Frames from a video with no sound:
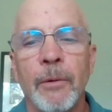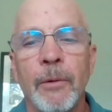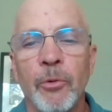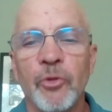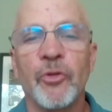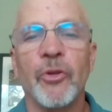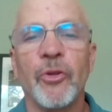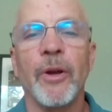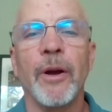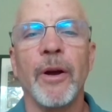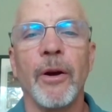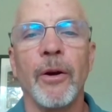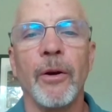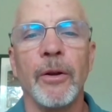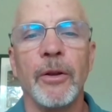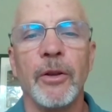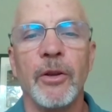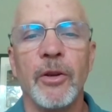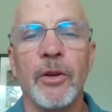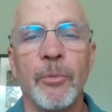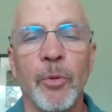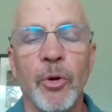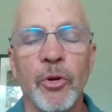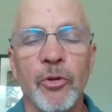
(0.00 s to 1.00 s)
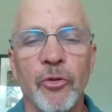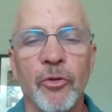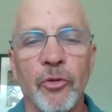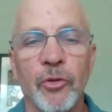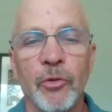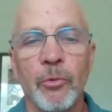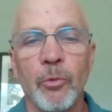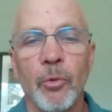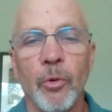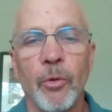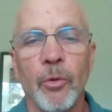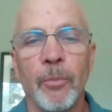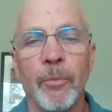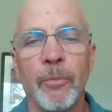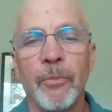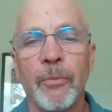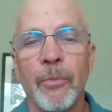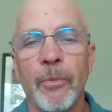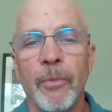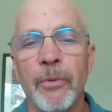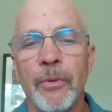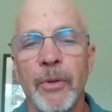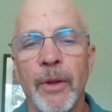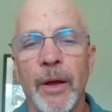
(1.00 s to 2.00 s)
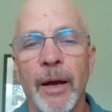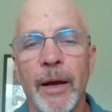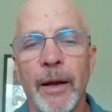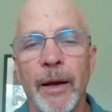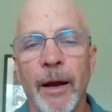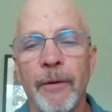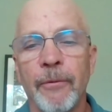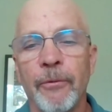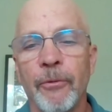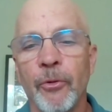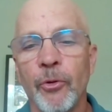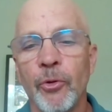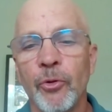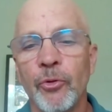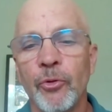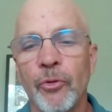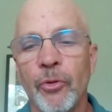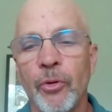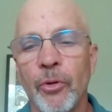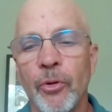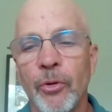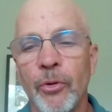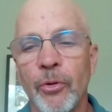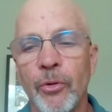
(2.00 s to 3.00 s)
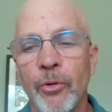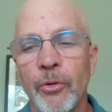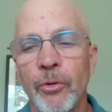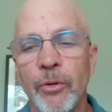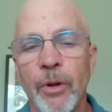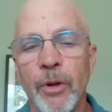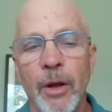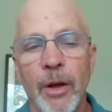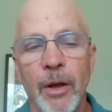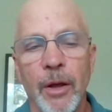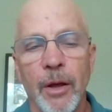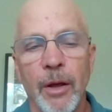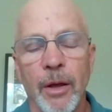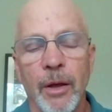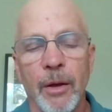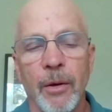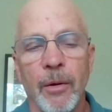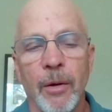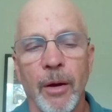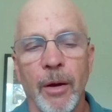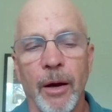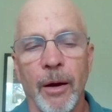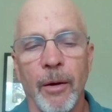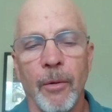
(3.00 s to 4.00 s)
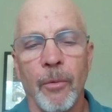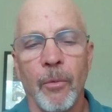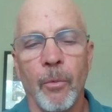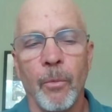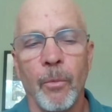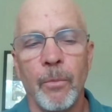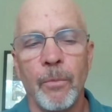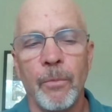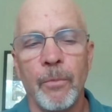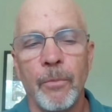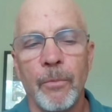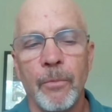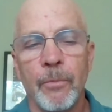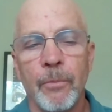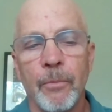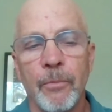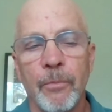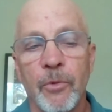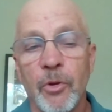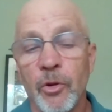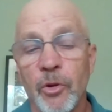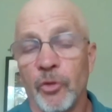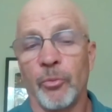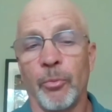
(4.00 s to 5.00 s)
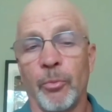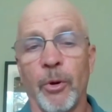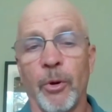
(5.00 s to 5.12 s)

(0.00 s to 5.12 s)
It was there in the emergency room that I first heard the